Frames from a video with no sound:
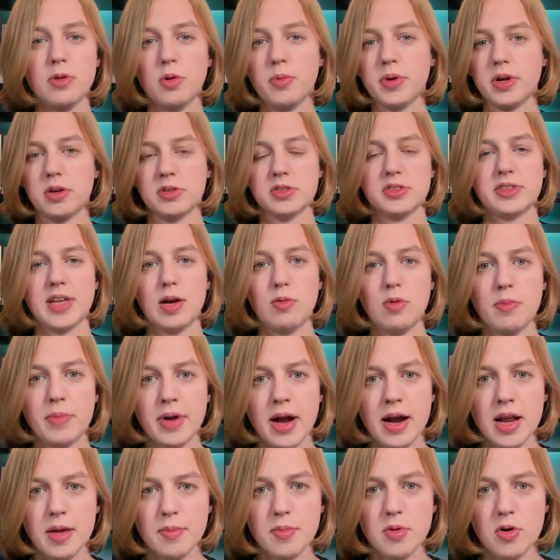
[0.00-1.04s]
We don't say women
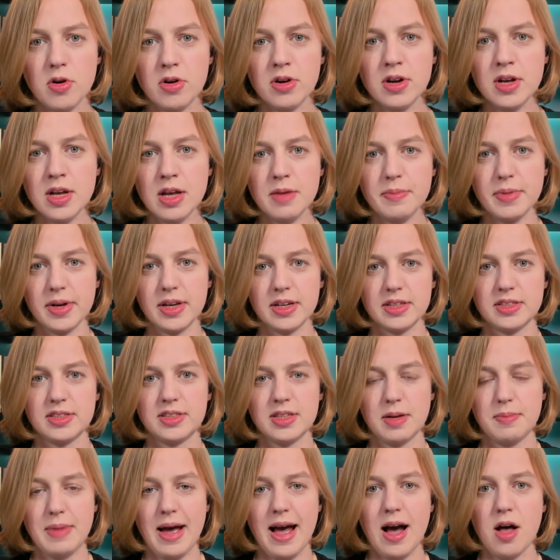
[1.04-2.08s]
anymore because
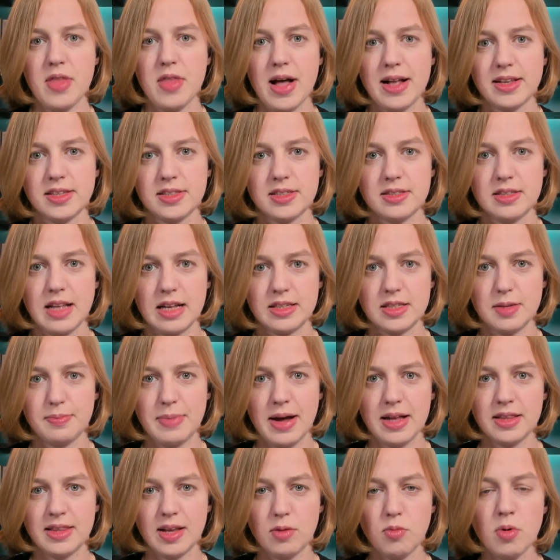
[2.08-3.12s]
somehow that's a
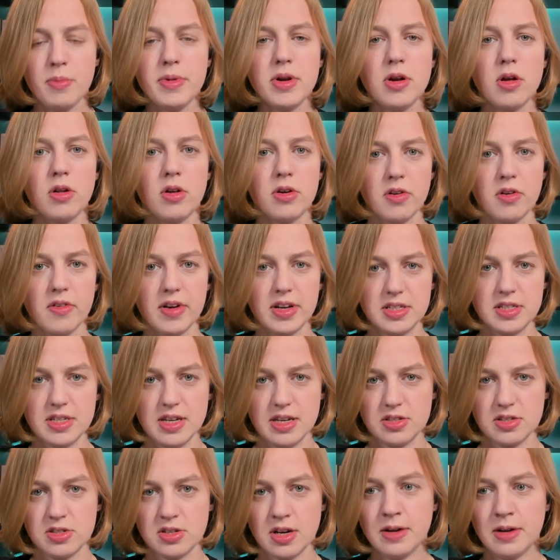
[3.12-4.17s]
bad thing. Women no longer
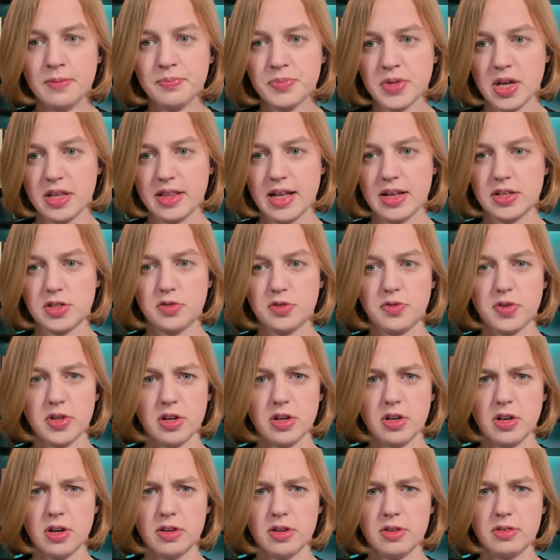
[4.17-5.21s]
exist, and that's for the
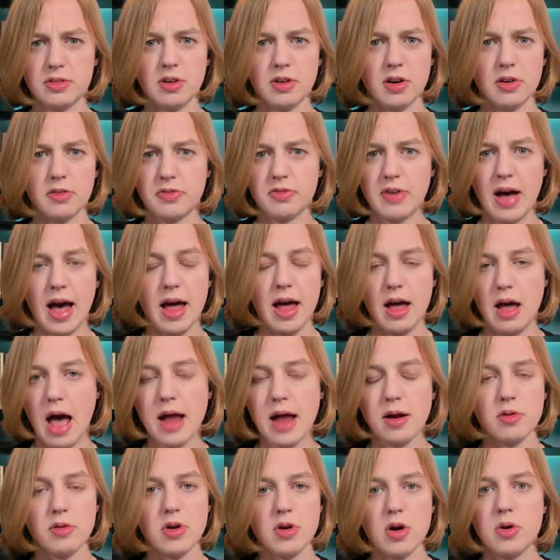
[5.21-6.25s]
good of I
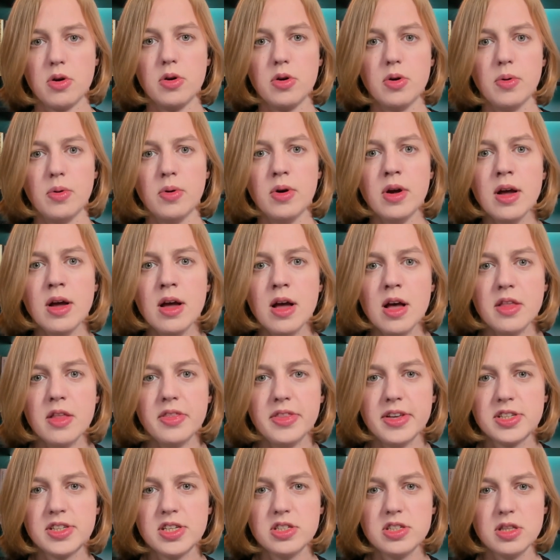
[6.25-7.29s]
don't know who.
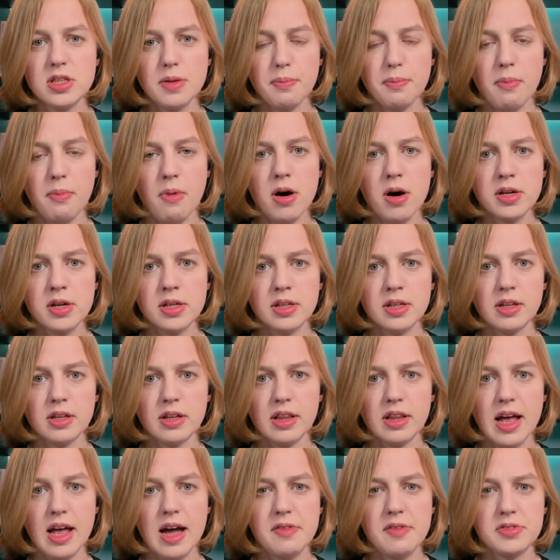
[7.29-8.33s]
This is the modern
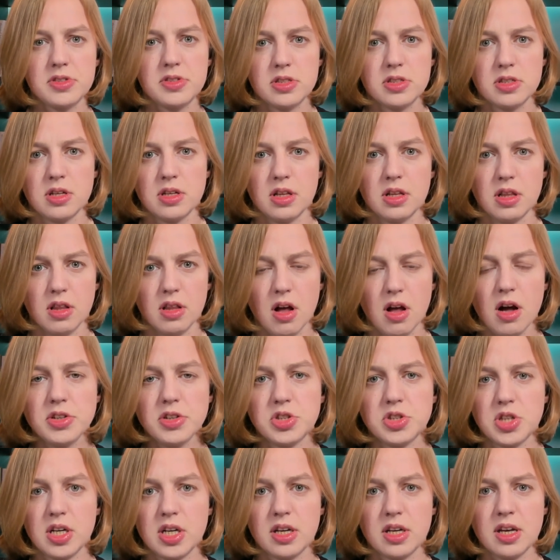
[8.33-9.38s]
left's
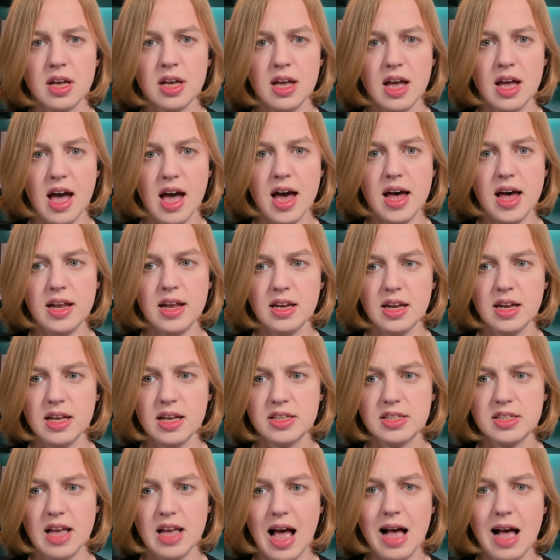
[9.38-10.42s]
logic, and
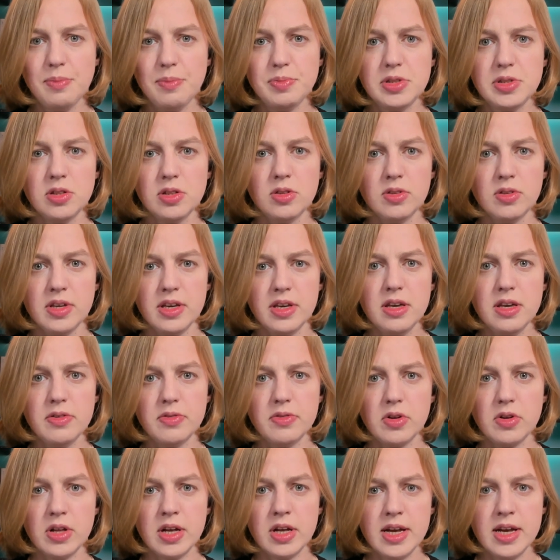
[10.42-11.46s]
it's absolutely
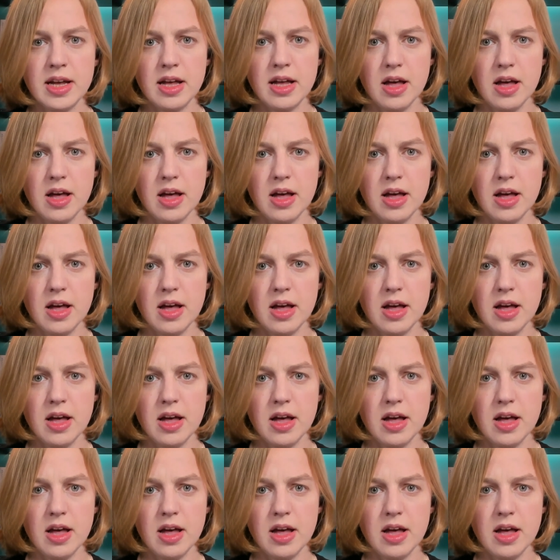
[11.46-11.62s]
evil.